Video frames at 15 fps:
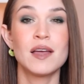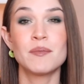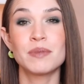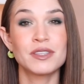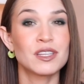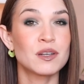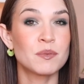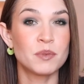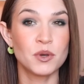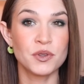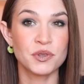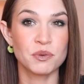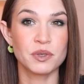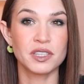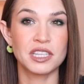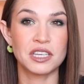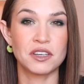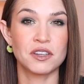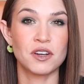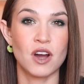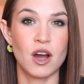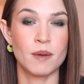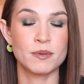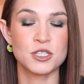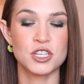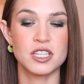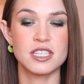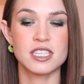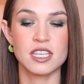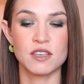but they're both really good
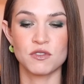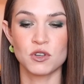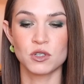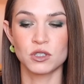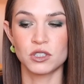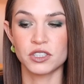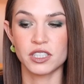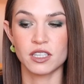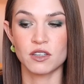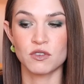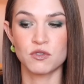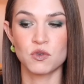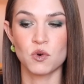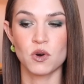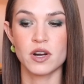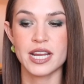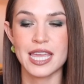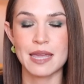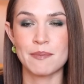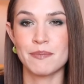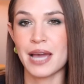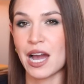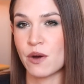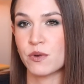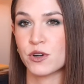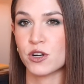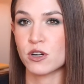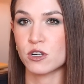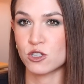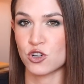options if you're looking for a
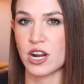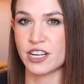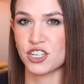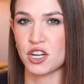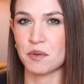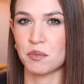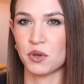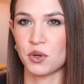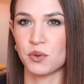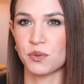powder dry shampoo.